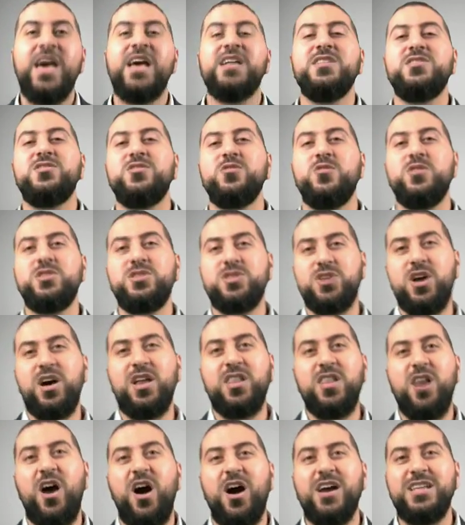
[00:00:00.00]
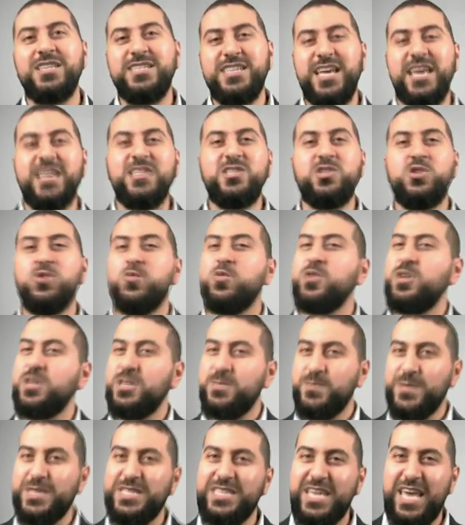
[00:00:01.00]
And so inshallah, on day two, we're
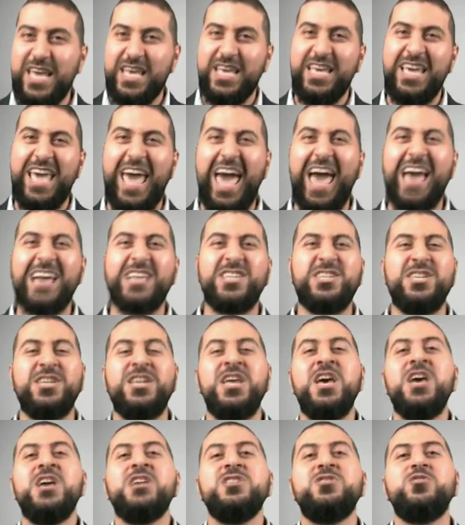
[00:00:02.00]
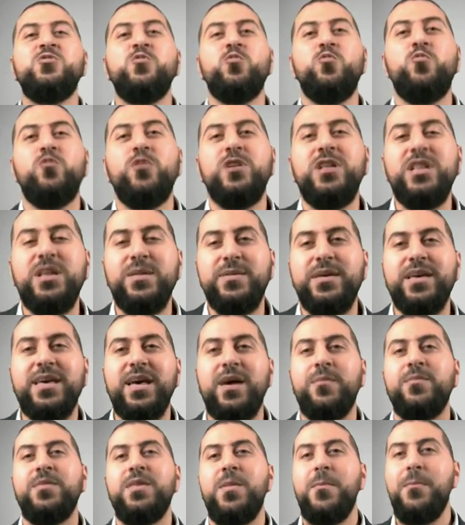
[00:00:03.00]
going to be taking action to really
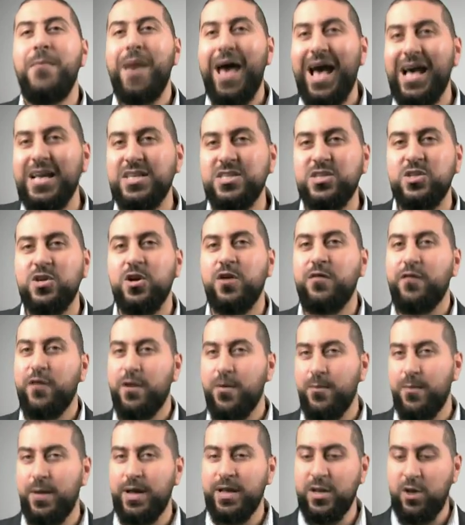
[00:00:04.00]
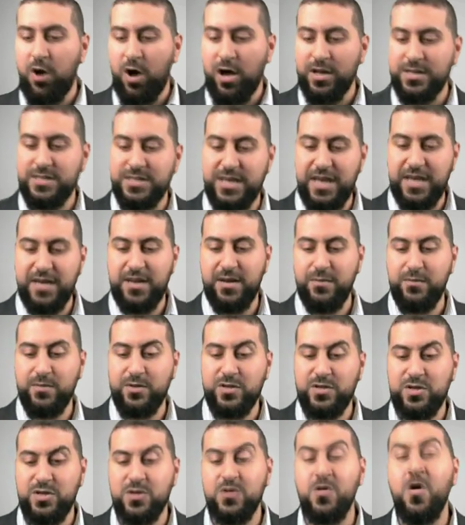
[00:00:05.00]
become the master of our money on day
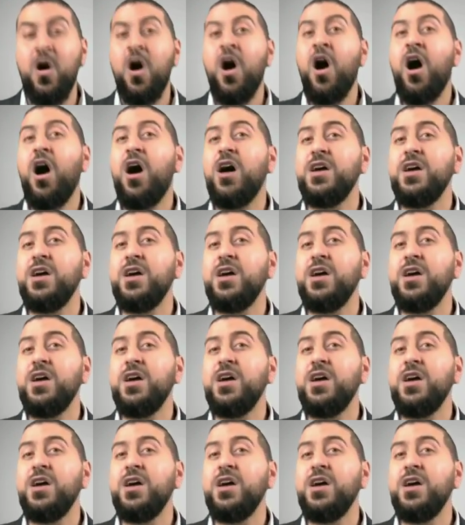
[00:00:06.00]
number two.